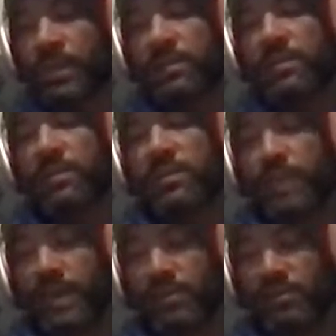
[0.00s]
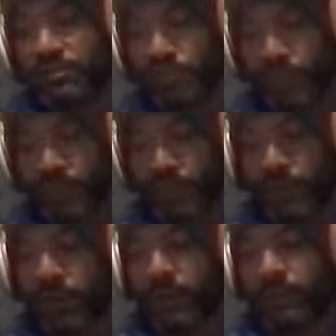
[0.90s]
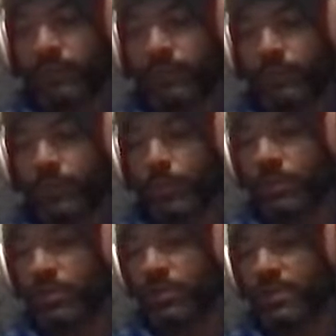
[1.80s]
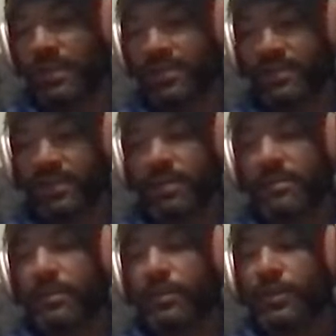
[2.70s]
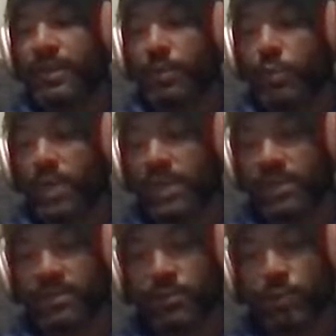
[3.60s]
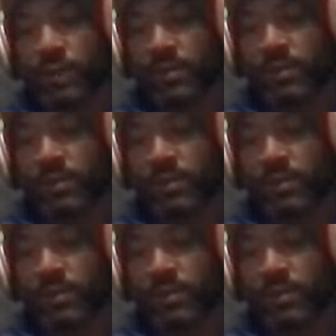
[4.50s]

6 pounds of pressure on it, which is less than your head weighs when it's